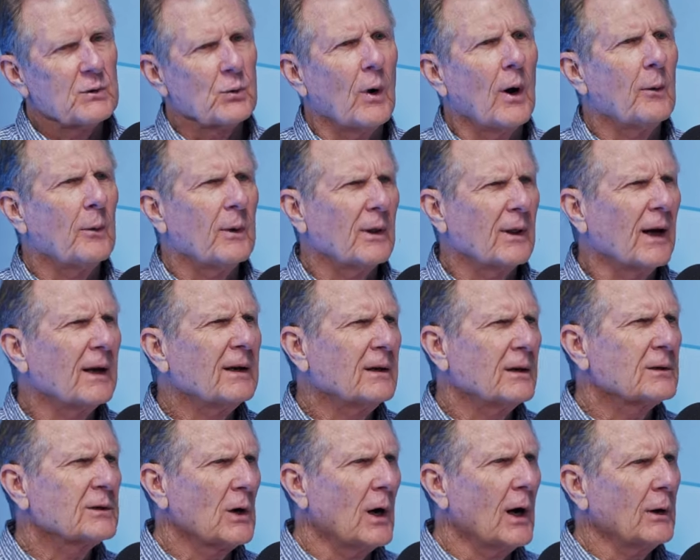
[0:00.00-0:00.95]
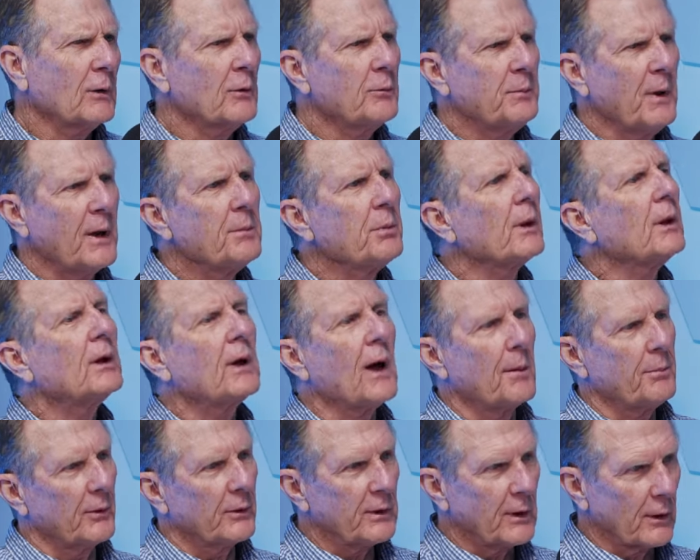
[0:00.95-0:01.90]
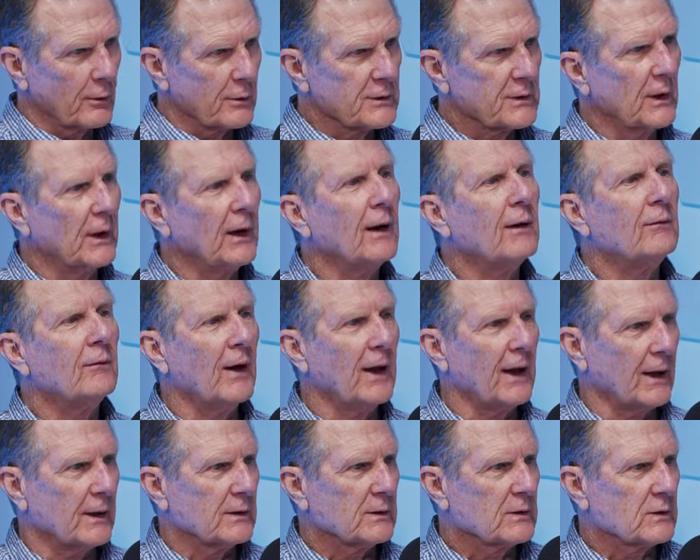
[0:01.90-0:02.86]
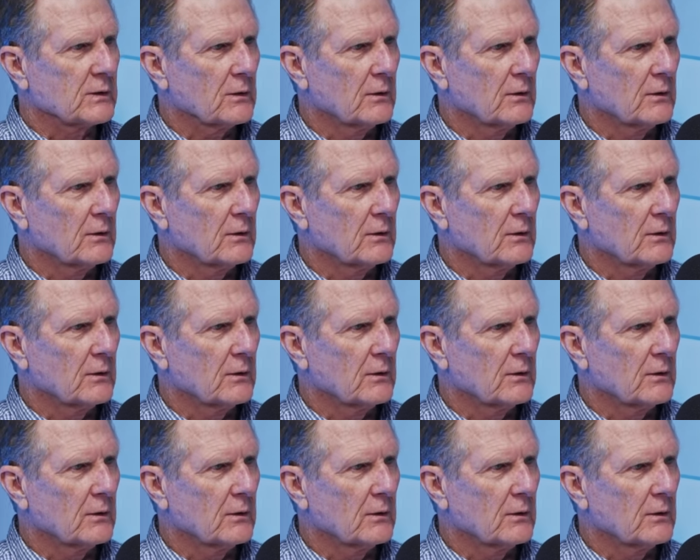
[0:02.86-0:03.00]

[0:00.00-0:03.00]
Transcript: why we like to talk with people a couple years in advance.